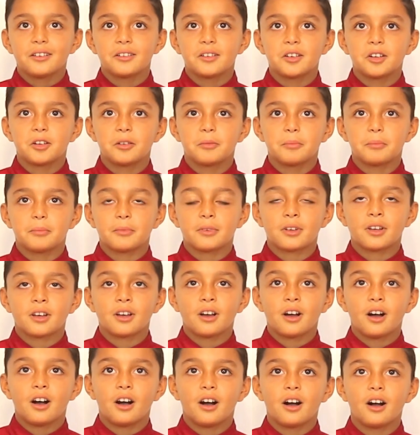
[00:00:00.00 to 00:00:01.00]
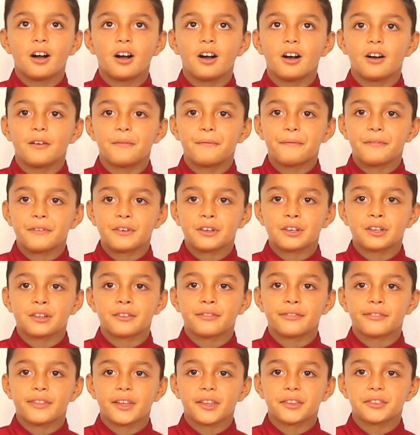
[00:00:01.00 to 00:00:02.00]
Um, half it
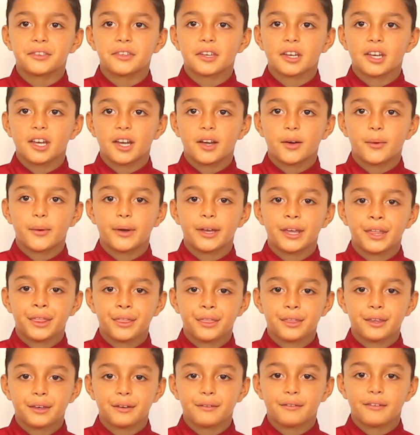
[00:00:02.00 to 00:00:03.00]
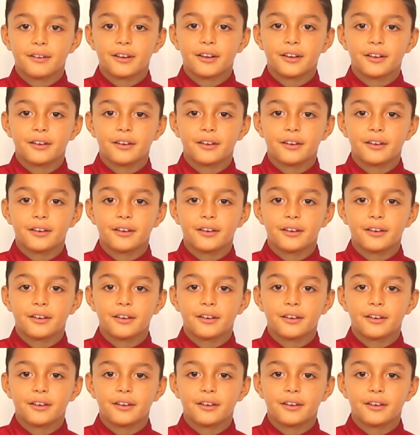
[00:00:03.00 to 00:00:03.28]
and then take away 0.